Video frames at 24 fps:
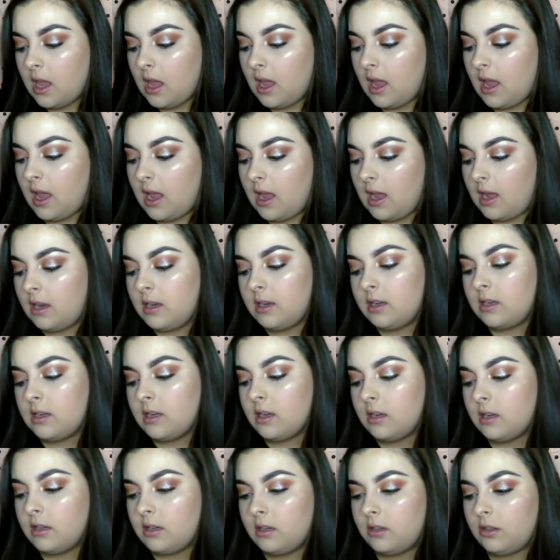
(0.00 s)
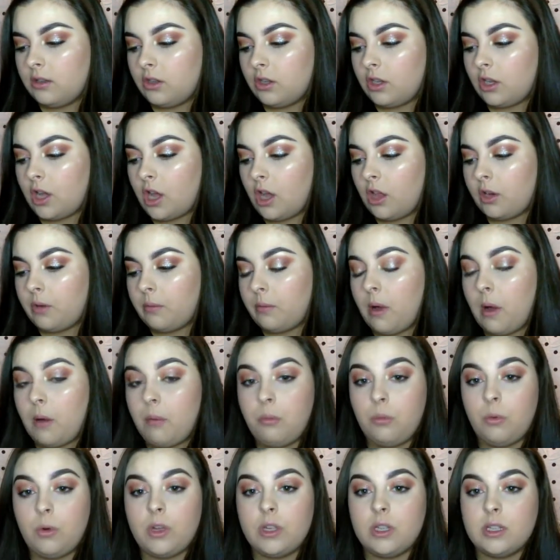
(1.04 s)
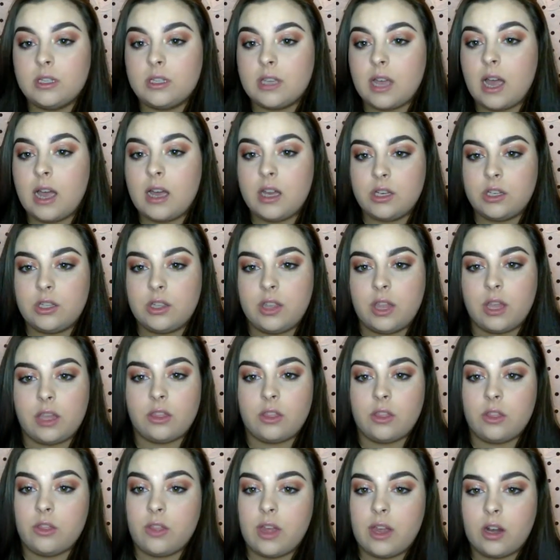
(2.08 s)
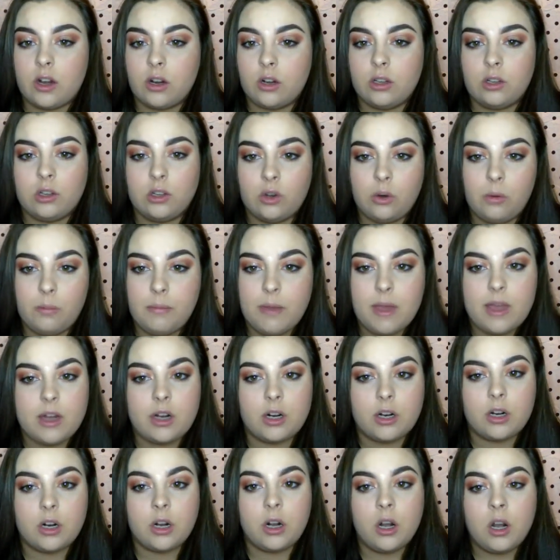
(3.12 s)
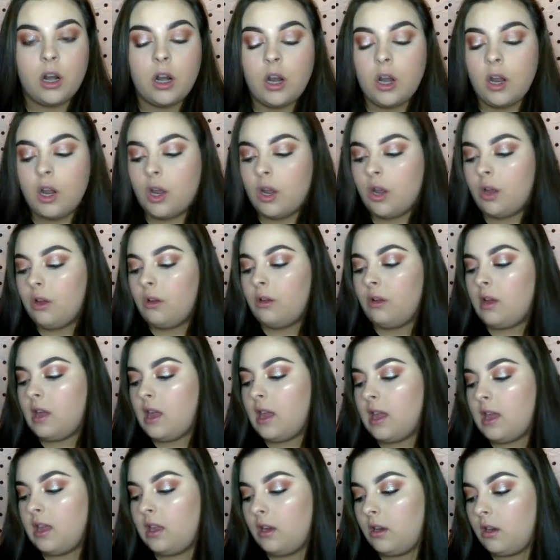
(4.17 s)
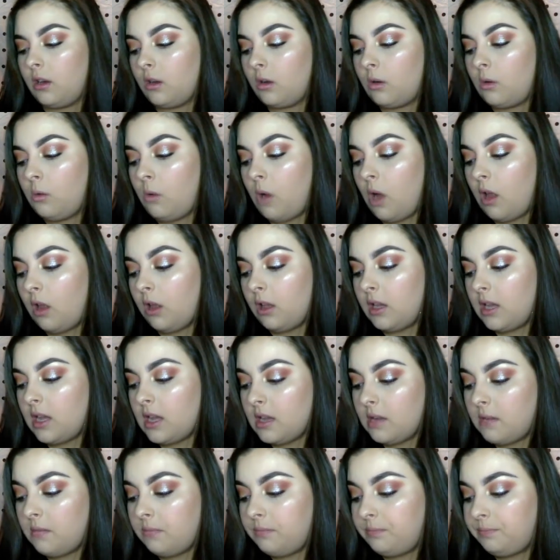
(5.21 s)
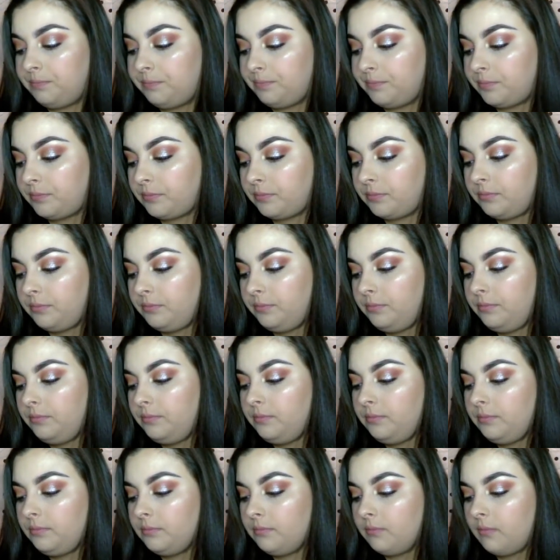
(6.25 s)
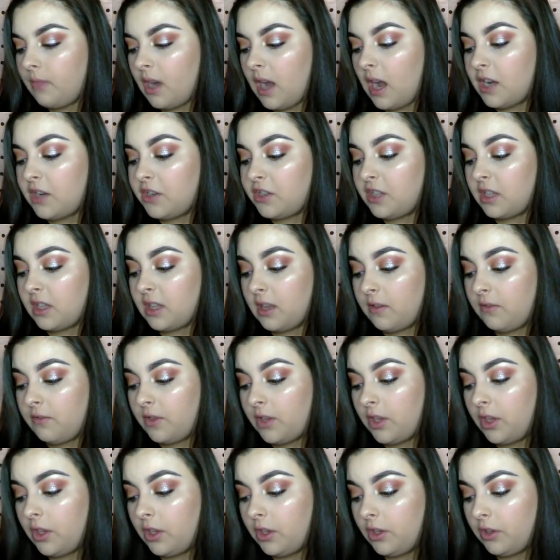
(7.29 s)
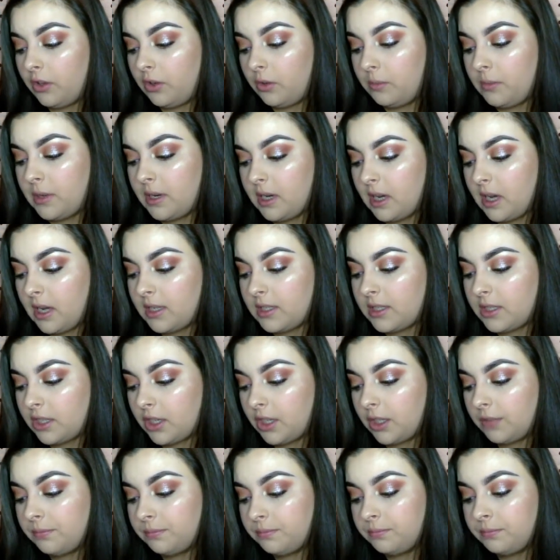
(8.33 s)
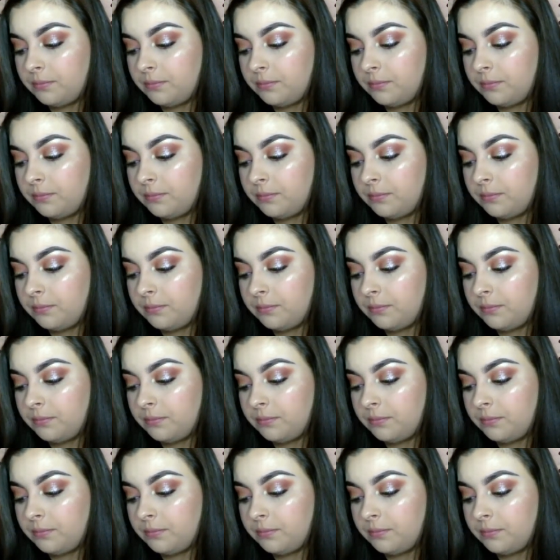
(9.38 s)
And the Colourpop ones, I think that they are a little better in quality. I just think they feel a little bit nicer.